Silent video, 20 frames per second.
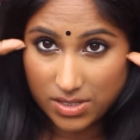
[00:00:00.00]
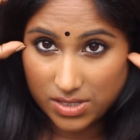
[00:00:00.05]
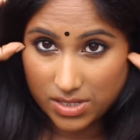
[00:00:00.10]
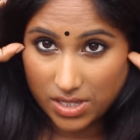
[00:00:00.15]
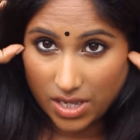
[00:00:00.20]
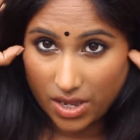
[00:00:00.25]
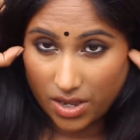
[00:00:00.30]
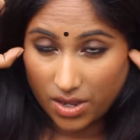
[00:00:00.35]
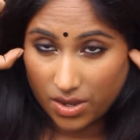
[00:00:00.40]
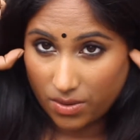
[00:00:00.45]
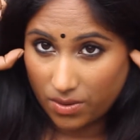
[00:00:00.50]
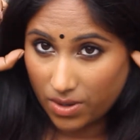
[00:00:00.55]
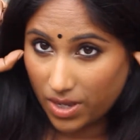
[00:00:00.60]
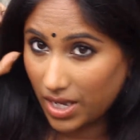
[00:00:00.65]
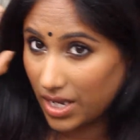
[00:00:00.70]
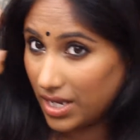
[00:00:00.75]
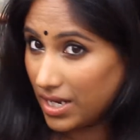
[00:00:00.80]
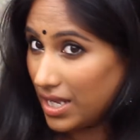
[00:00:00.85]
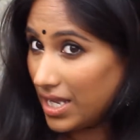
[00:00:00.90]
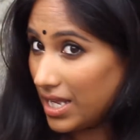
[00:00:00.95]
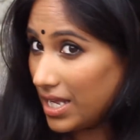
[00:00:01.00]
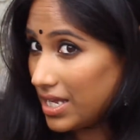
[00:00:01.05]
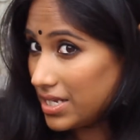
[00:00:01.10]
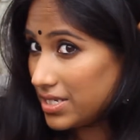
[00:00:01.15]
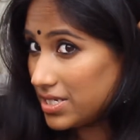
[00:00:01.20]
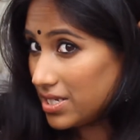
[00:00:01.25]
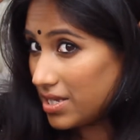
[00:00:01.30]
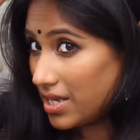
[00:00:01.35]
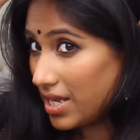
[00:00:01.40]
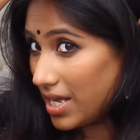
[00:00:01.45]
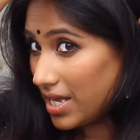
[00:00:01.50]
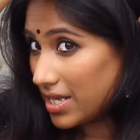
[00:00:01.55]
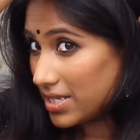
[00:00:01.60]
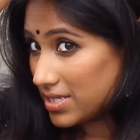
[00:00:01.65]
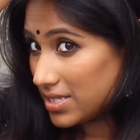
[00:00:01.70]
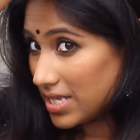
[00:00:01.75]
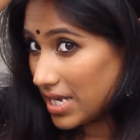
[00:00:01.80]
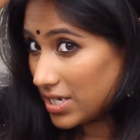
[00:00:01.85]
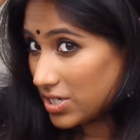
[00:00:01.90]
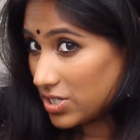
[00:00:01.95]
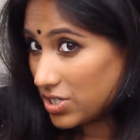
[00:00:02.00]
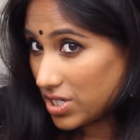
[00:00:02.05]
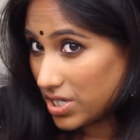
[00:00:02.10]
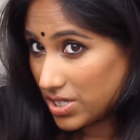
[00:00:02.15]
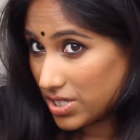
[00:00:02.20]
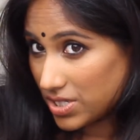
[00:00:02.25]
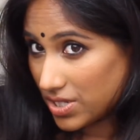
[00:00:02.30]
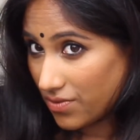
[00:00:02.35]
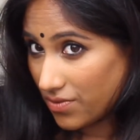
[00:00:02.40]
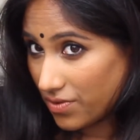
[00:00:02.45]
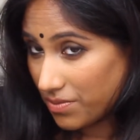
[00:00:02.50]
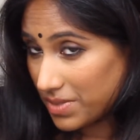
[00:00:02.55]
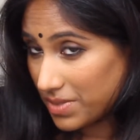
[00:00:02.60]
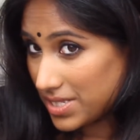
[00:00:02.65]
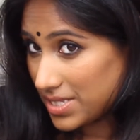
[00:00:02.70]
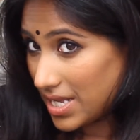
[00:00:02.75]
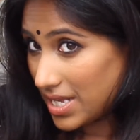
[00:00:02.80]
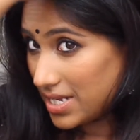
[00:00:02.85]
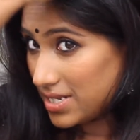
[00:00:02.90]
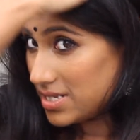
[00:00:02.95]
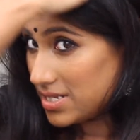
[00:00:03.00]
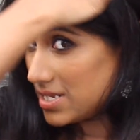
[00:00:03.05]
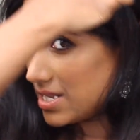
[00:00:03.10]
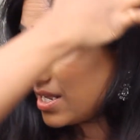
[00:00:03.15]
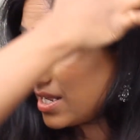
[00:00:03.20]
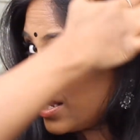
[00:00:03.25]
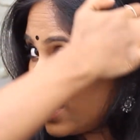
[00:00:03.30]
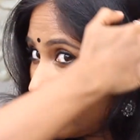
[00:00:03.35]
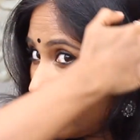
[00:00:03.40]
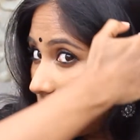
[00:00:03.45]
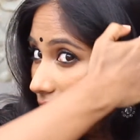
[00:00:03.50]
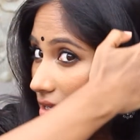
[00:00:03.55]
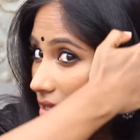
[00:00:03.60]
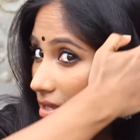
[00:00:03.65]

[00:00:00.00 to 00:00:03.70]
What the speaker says: So an ear to ear section, so from the center